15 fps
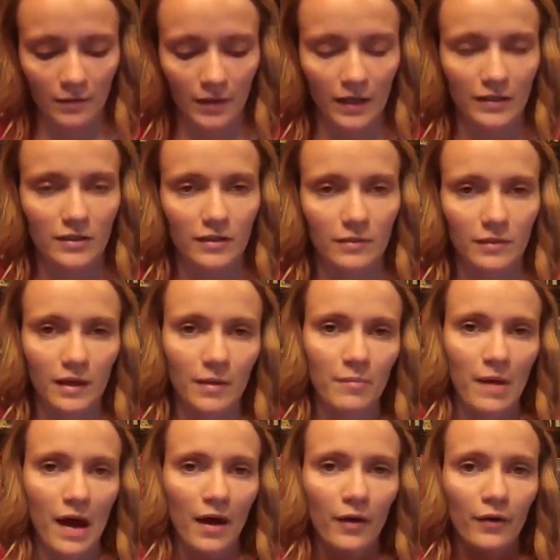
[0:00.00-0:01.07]
It took me
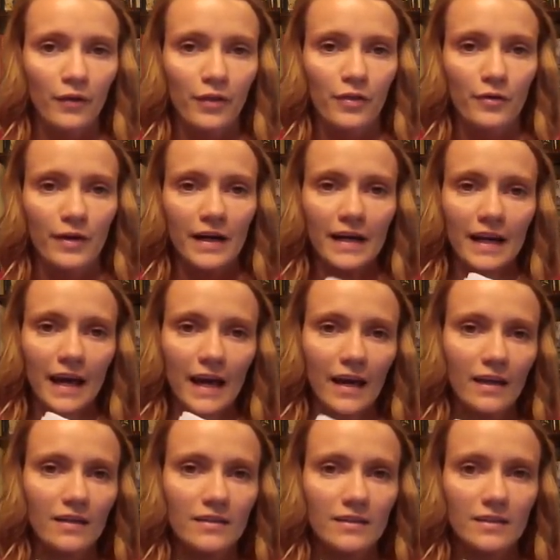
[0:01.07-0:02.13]
about 3
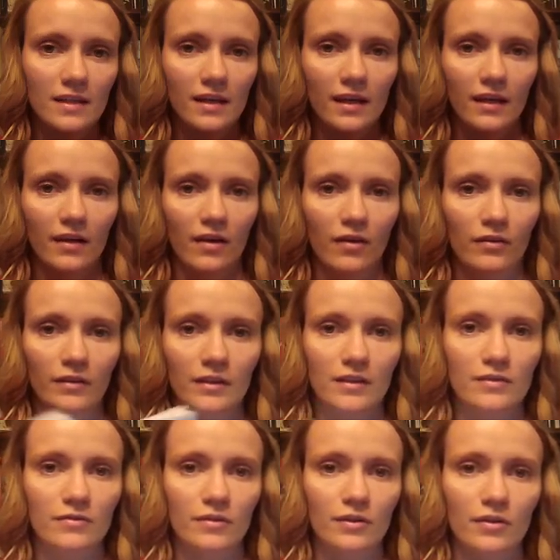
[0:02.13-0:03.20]
days to get all
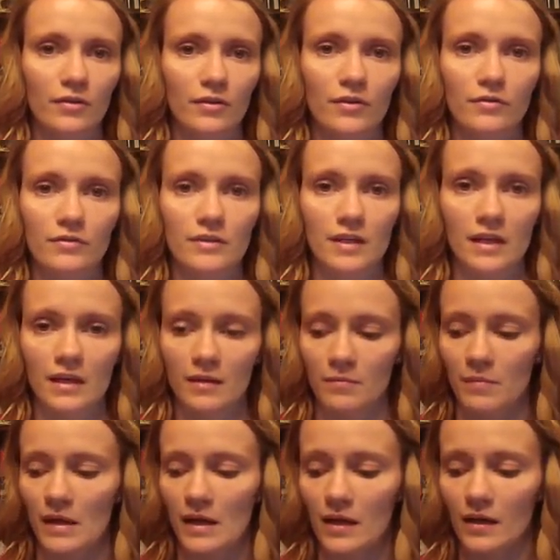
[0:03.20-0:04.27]
these recruits in
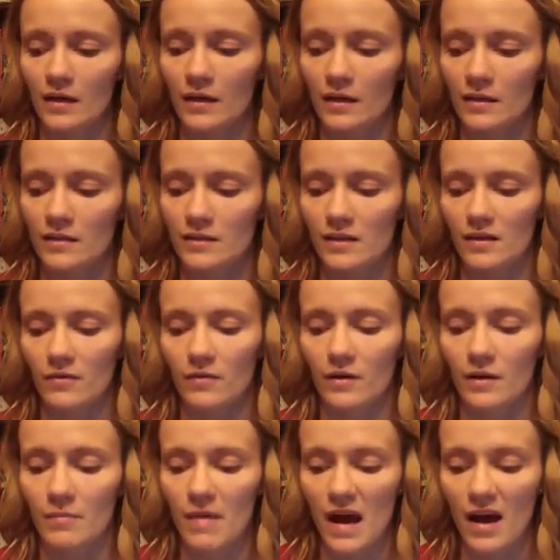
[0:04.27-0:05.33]
because there were
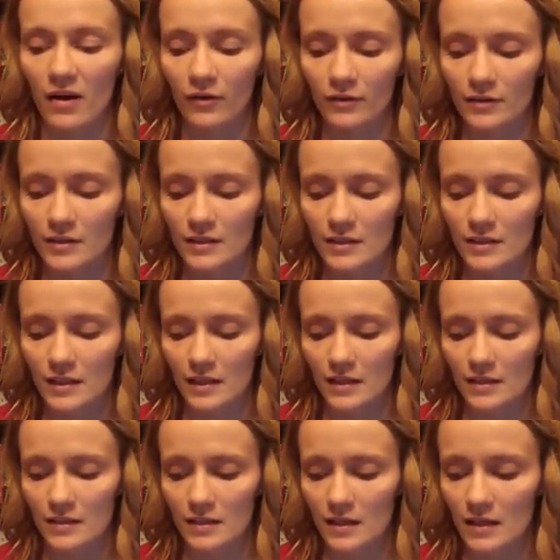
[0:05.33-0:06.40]
about
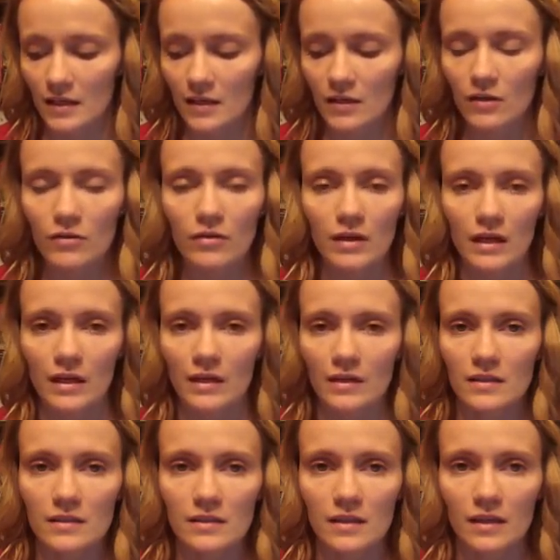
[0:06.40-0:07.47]
60 new
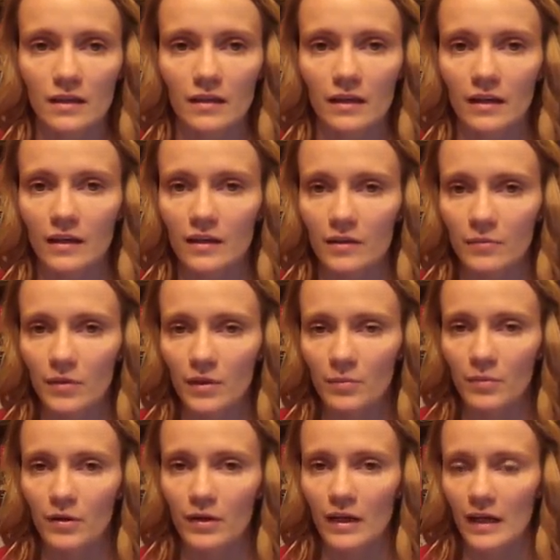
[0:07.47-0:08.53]
kids that needed to be
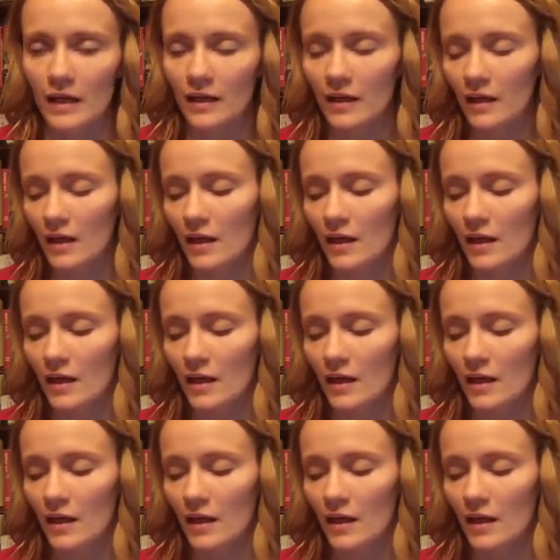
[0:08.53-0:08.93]
put in.